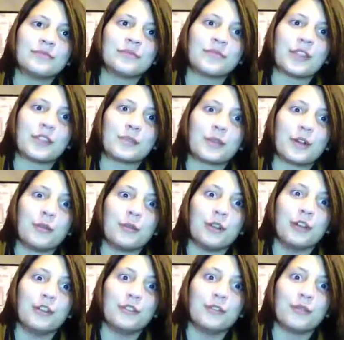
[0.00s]
that's what I want
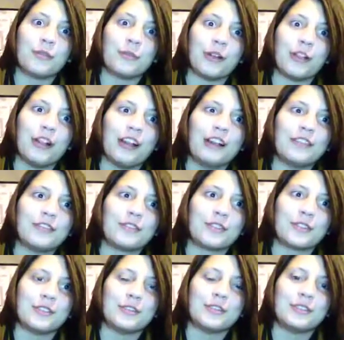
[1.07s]
to do with my life,
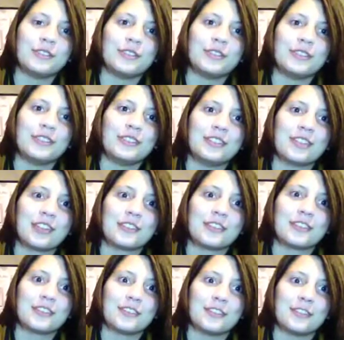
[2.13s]
so
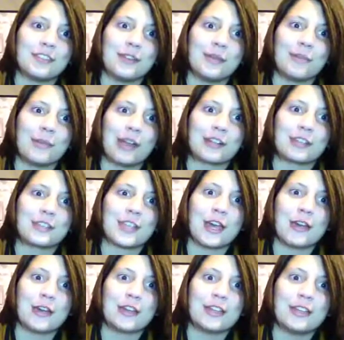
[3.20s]
that's the impact it's had
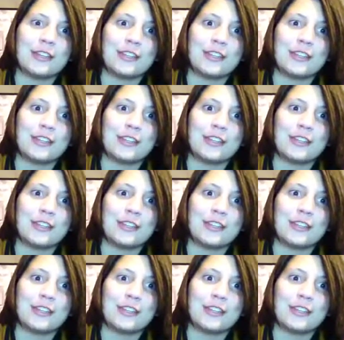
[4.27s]
on it.